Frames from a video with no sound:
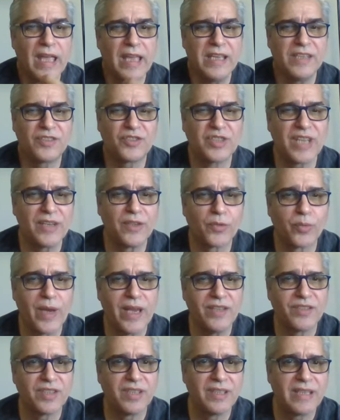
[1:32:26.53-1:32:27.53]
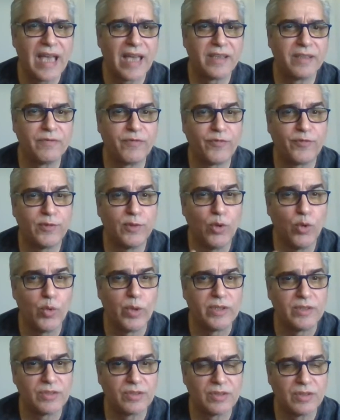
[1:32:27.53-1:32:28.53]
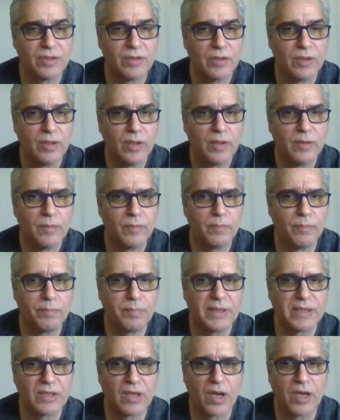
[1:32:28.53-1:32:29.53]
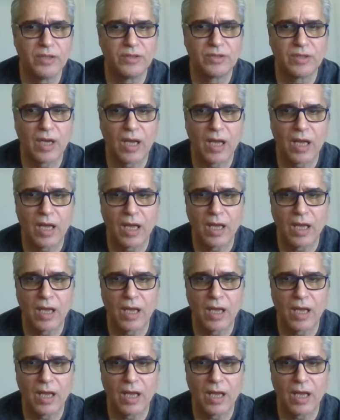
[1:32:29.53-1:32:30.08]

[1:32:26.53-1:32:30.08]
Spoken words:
Ace Generation got influenced because